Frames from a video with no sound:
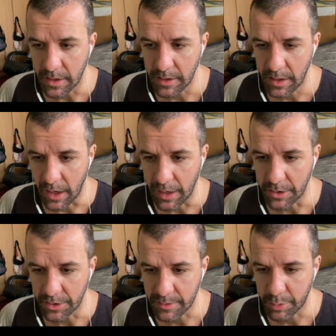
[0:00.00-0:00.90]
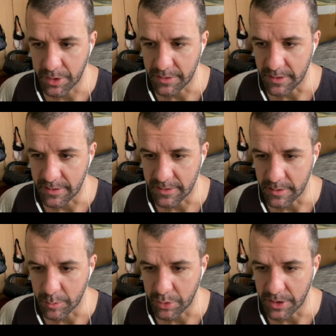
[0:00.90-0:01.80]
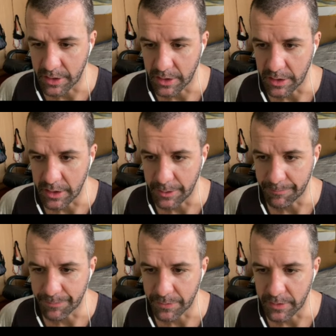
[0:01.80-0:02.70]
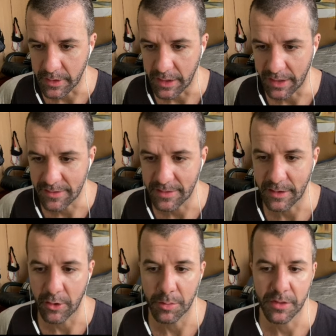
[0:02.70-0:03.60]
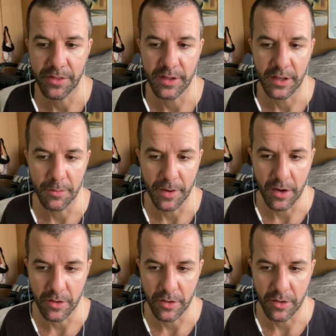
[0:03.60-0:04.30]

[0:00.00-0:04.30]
Yeah, it looks pretty decent, pretty clean. The next thing I would be thinking about